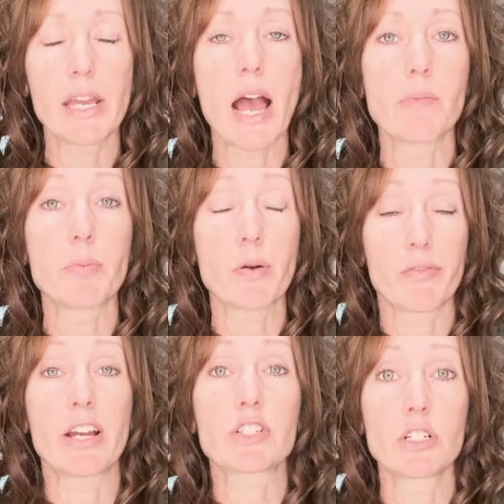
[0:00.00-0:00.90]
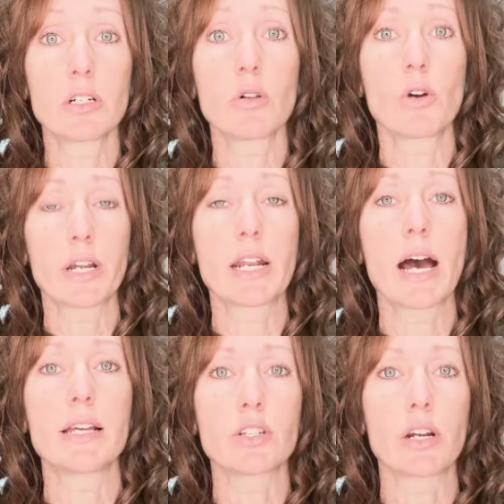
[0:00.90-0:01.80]
I'm a professional
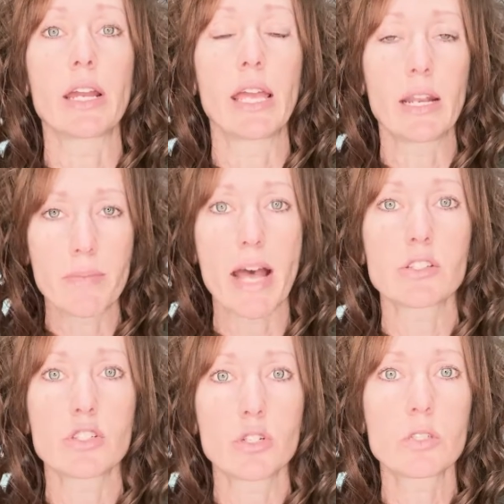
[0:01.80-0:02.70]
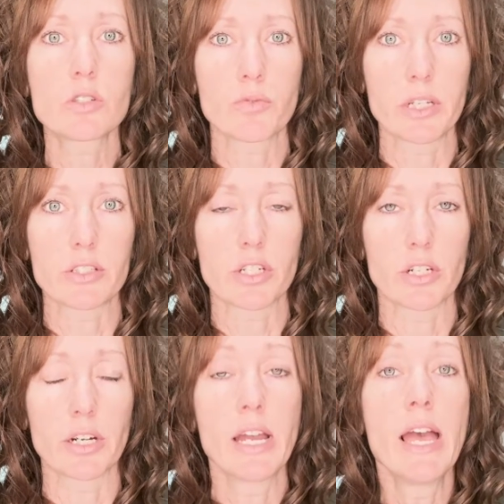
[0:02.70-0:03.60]
organizer and a Massachusetts
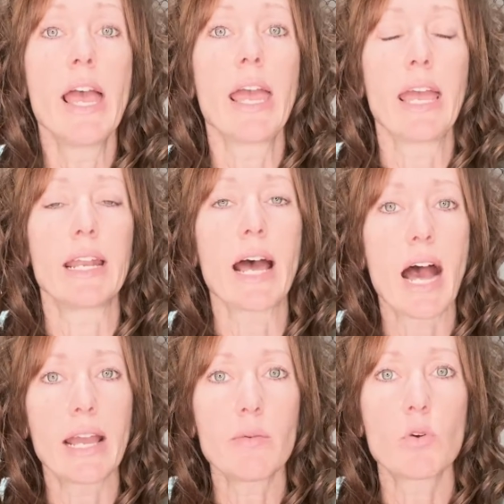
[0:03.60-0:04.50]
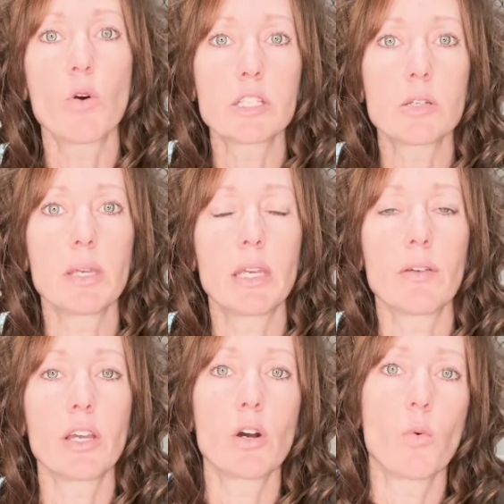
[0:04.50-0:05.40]
realtor, and I am going to be
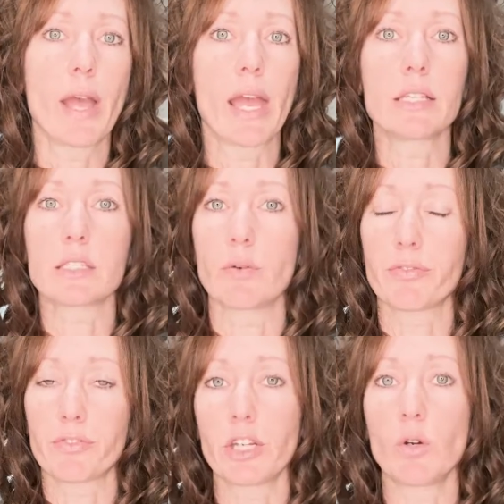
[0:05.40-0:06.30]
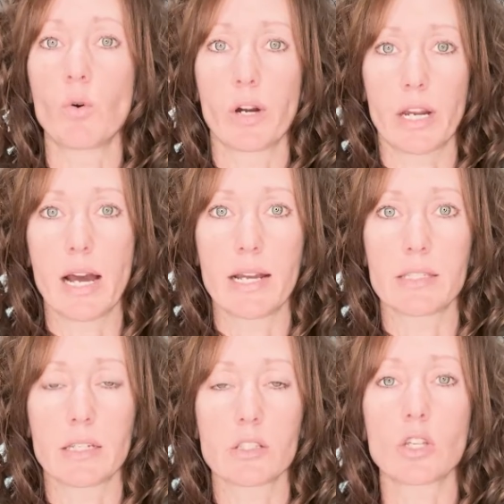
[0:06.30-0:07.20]
giving away some free organizing.